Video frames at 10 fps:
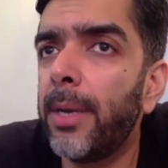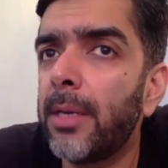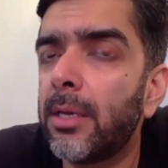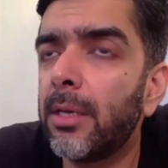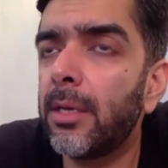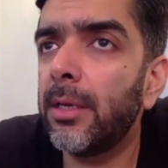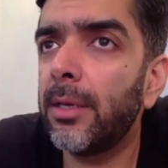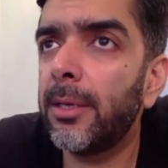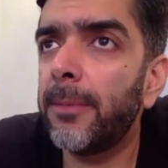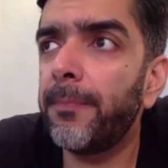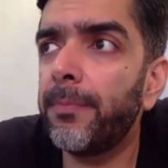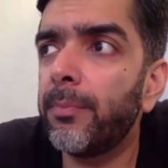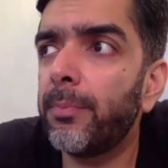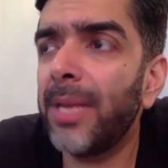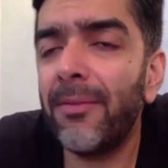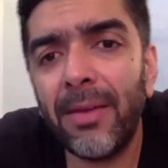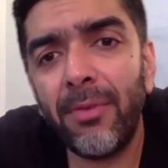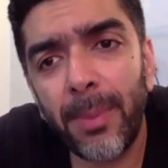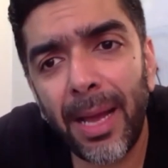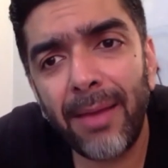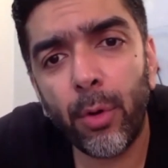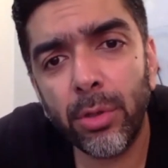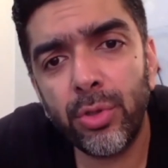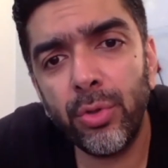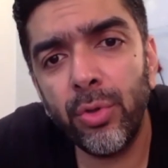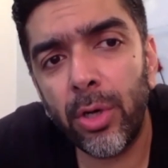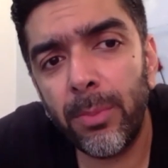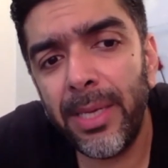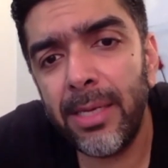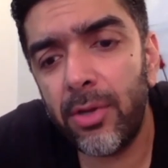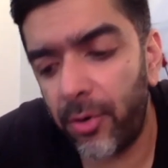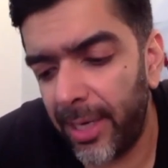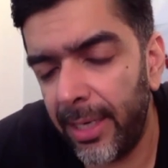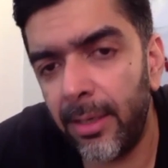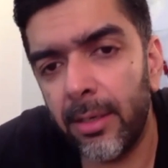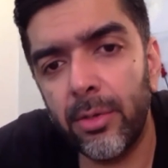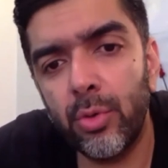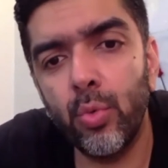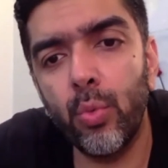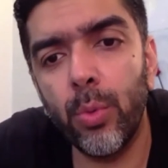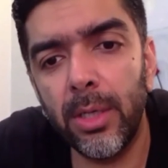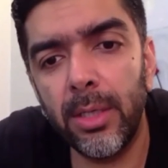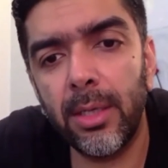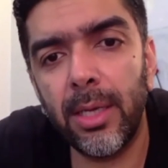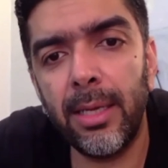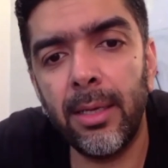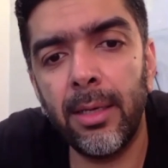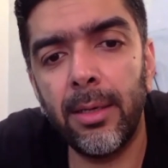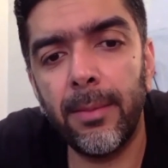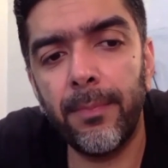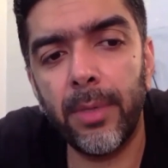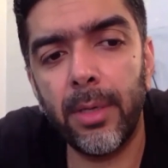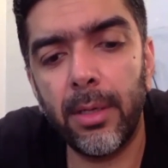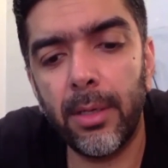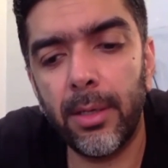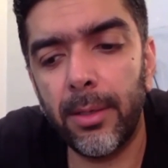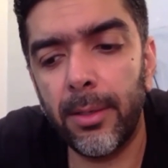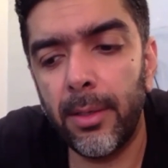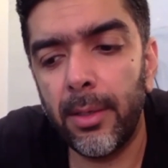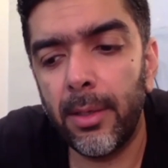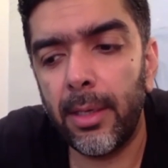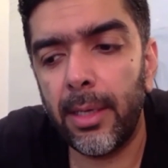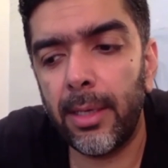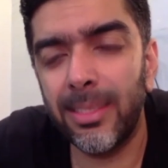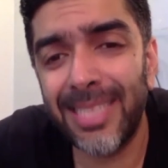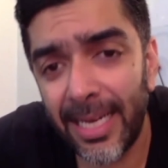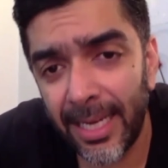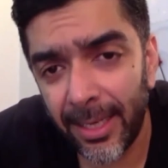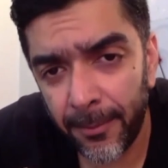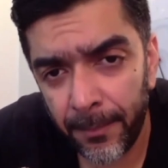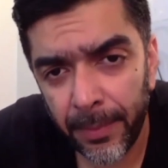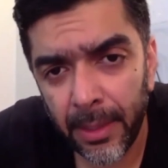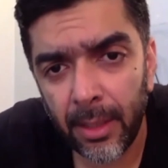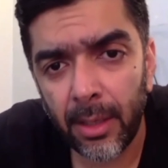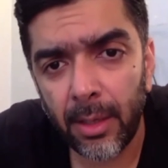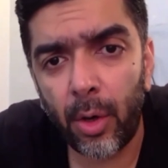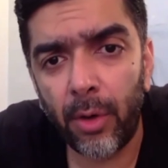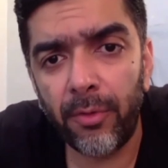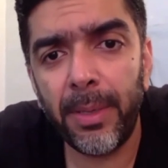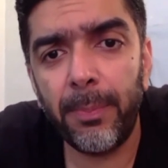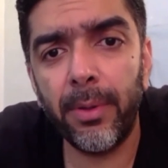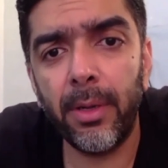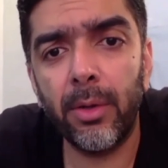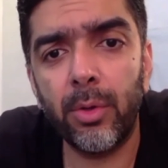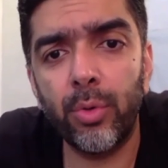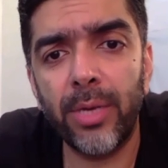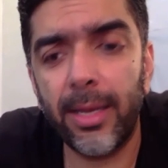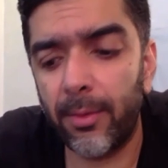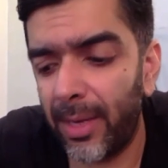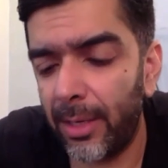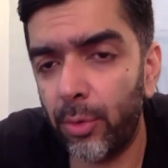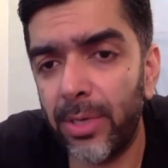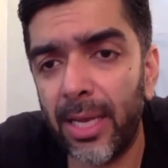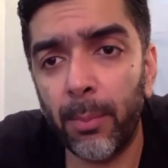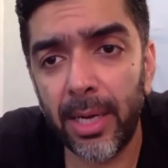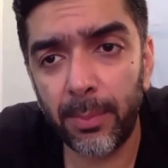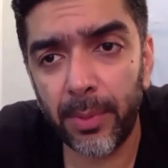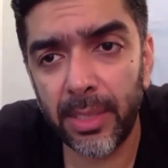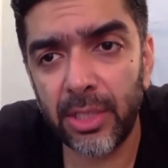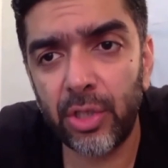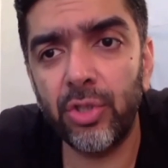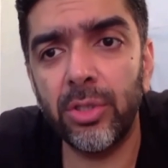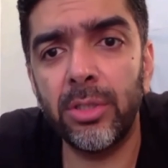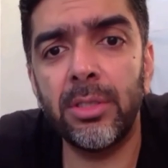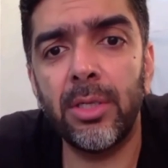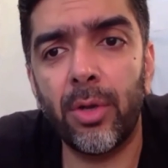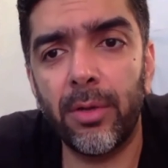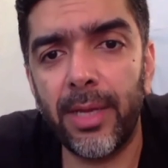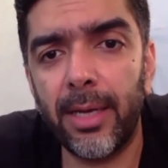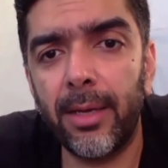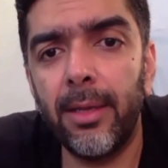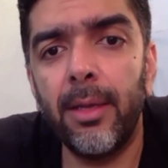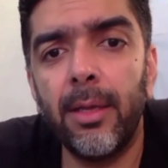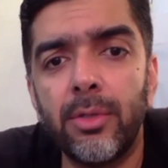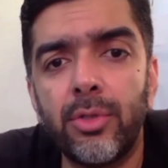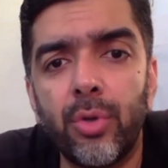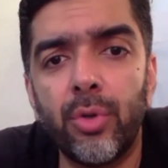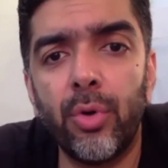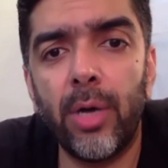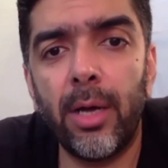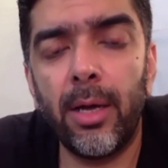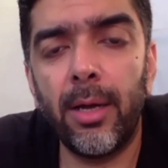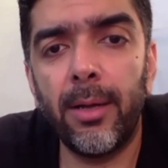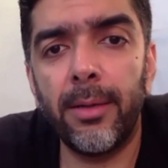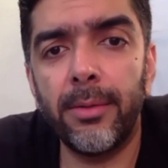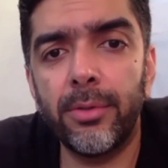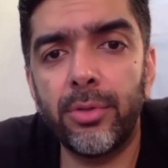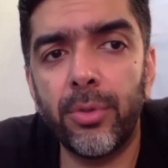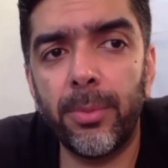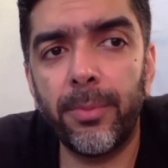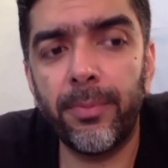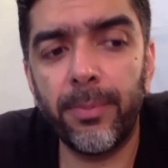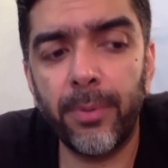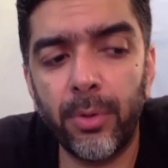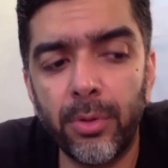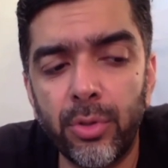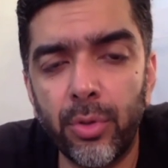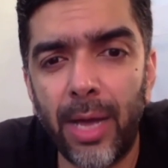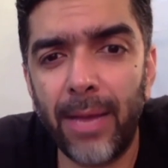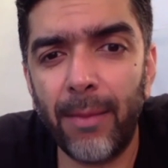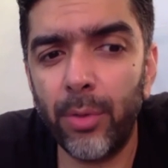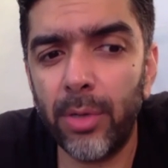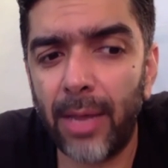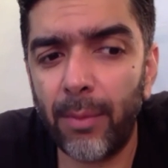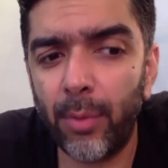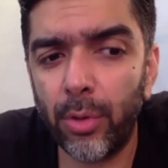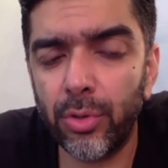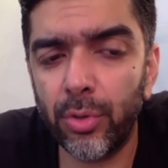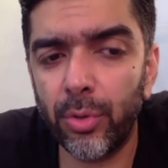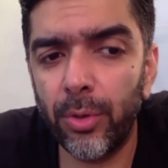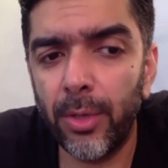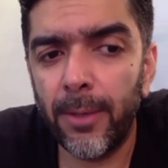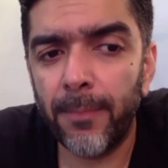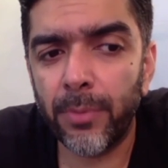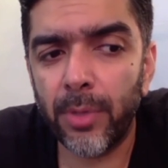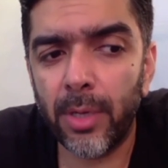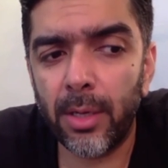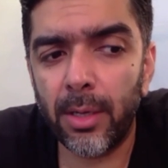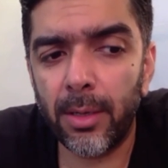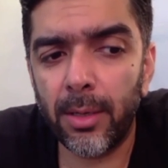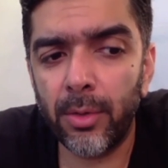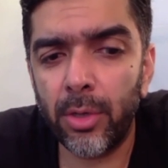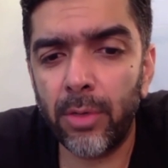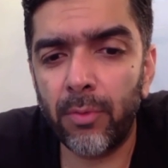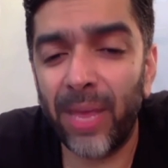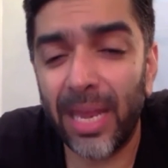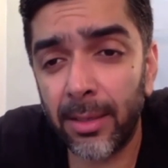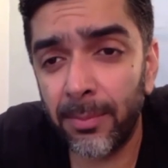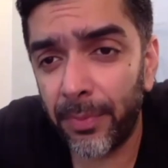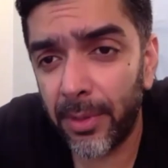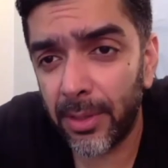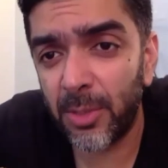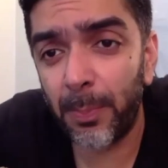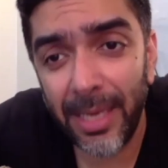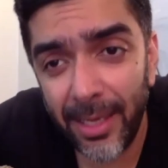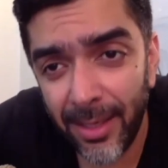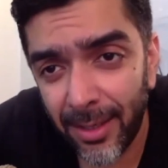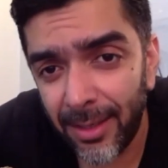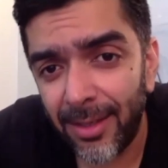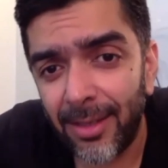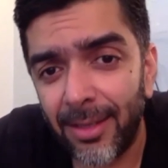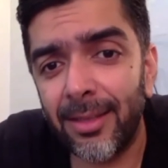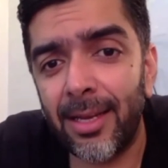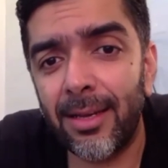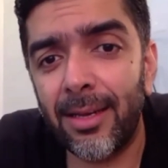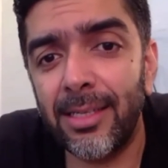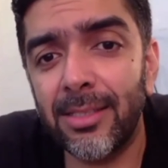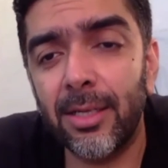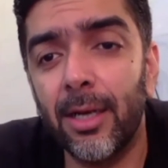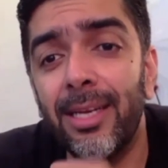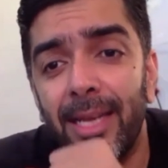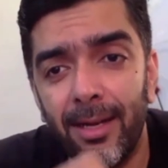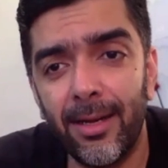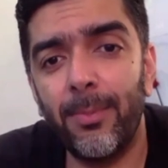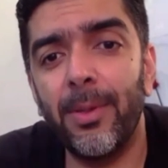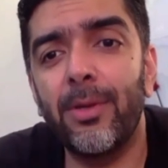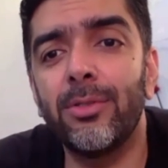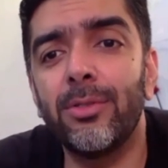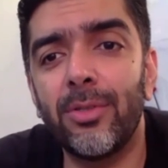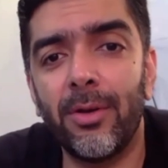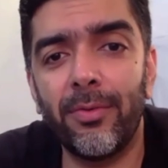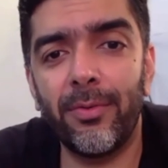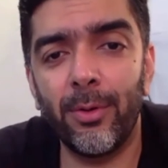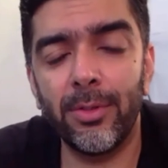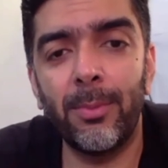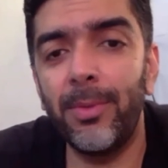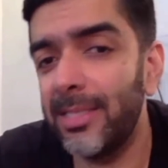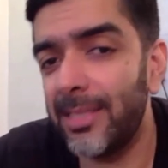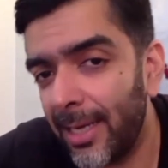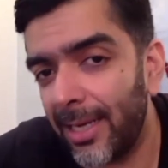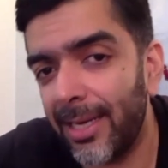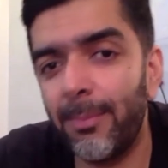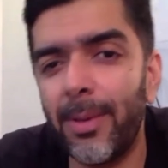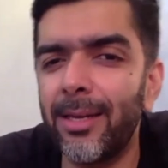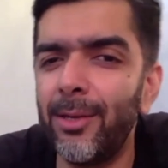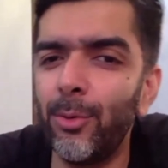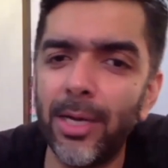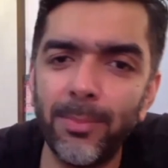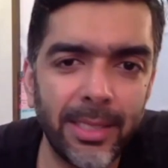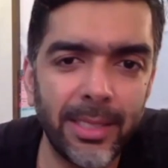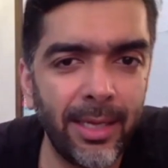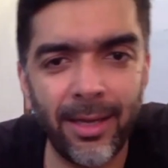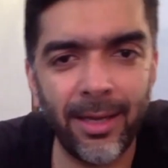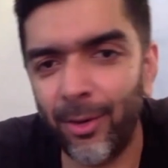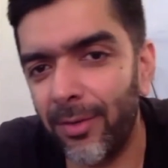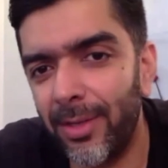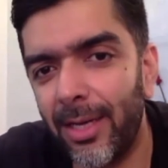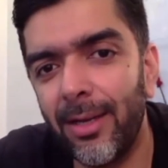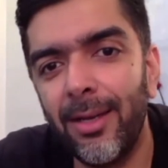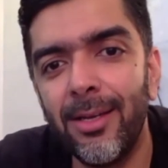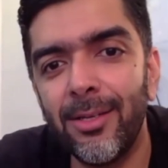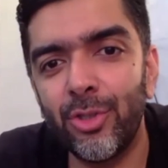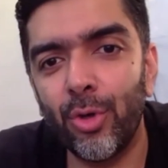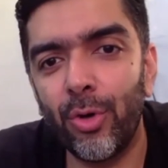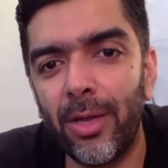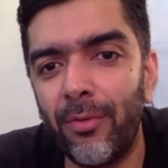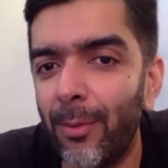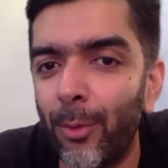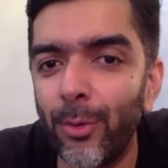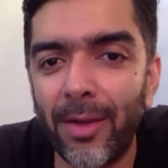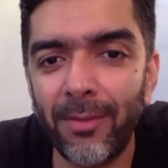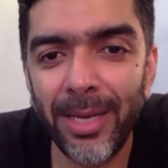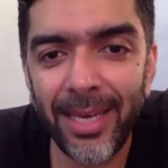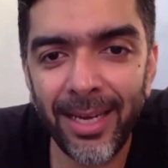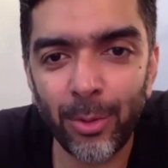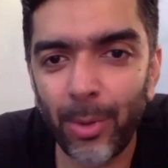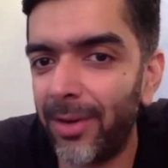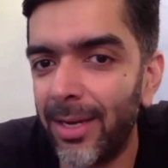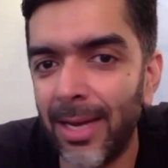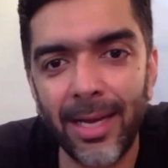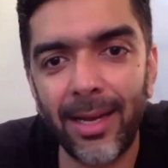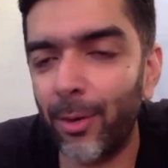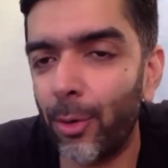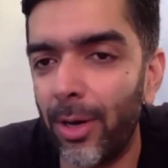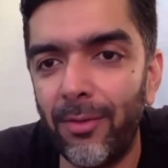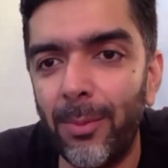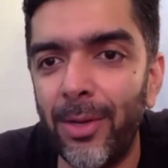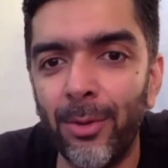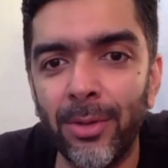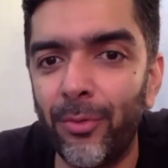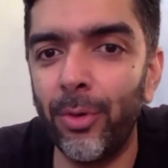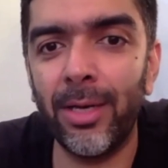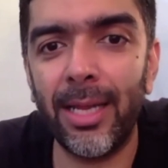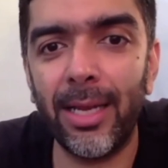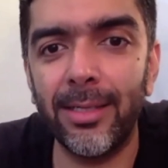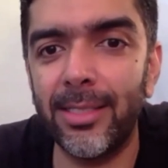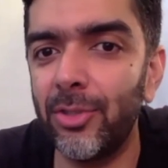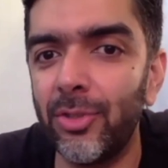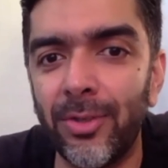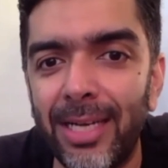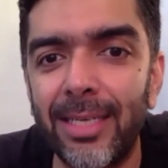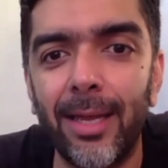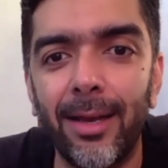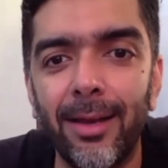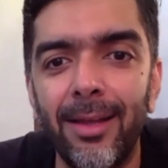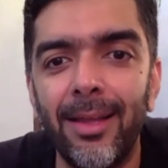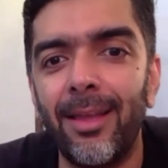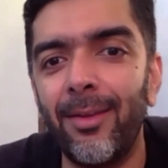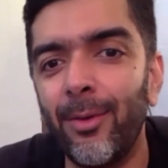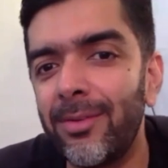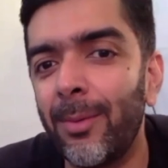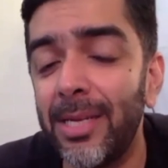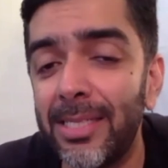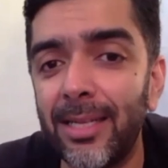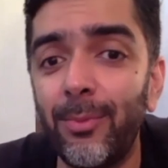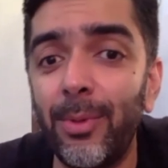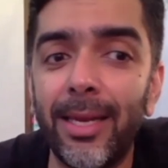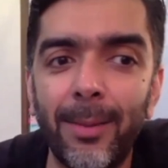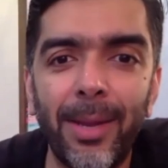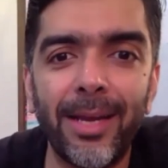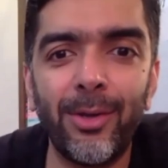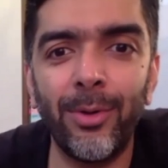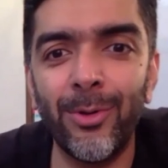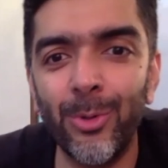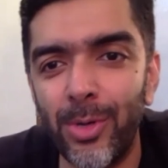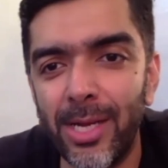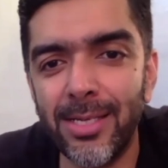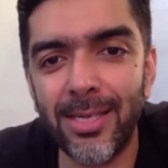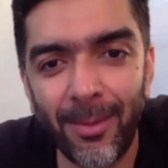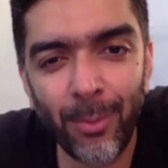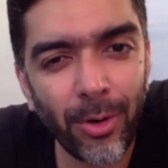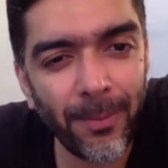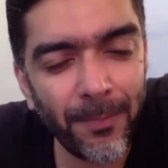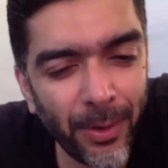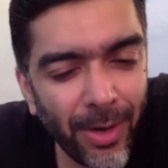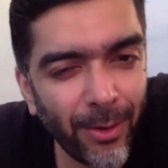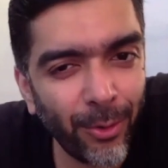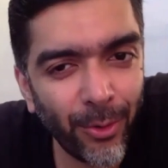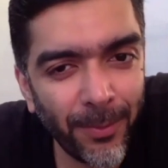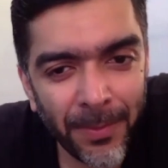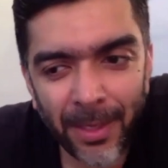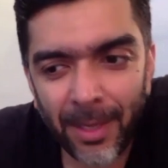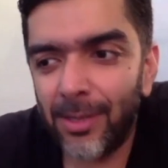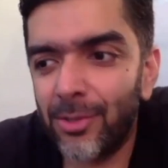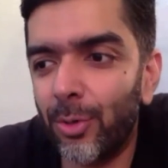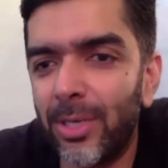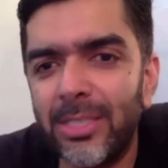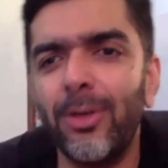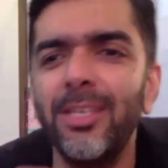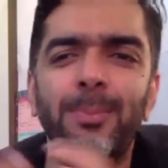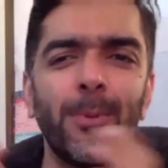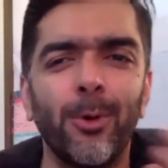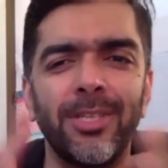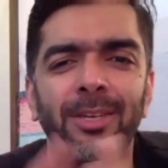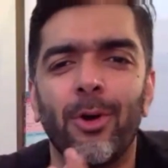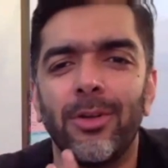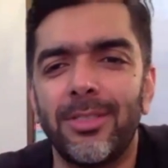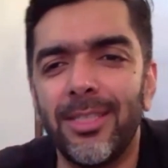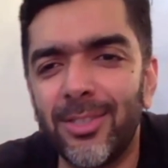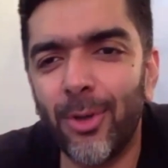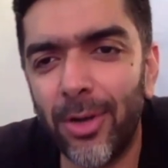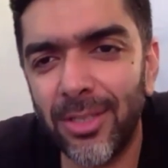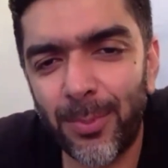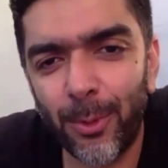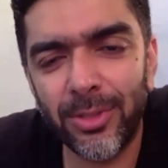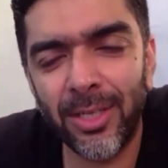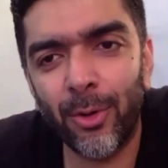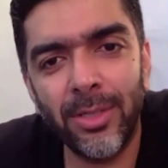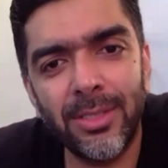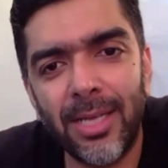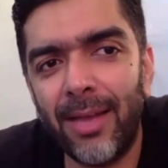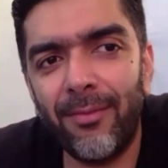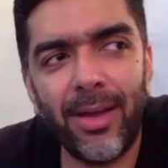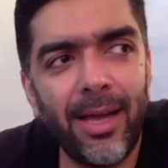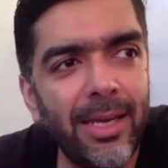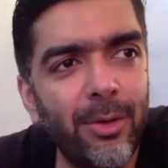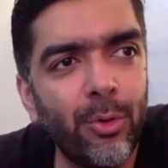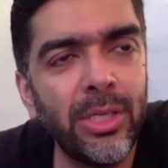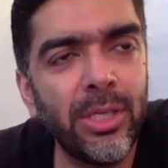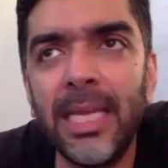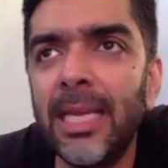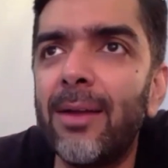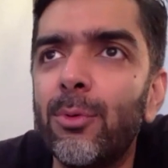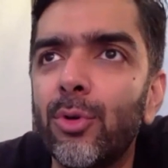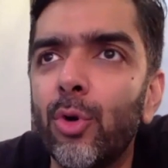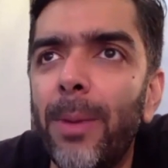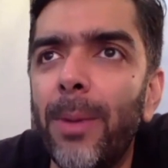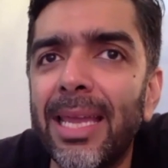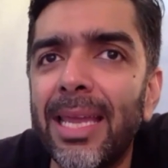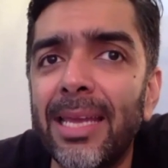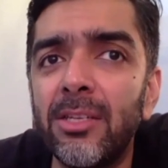but uh, but I've also not been trained to work in a setting of people to take where you take multiple decisions and all of that. So I would also not welcome the speed that is curtailed because of somebody saying I'll get back to you, let me think, and all of that. So if I want to have a meeting at 12 at night, I'll call everybody on the phone and take a decision right there. Somebody says we'll get back to you in 2 days. I'm not, I don't know. So it's got its pros and cons. It's got its pros and cons. I don't think I would go back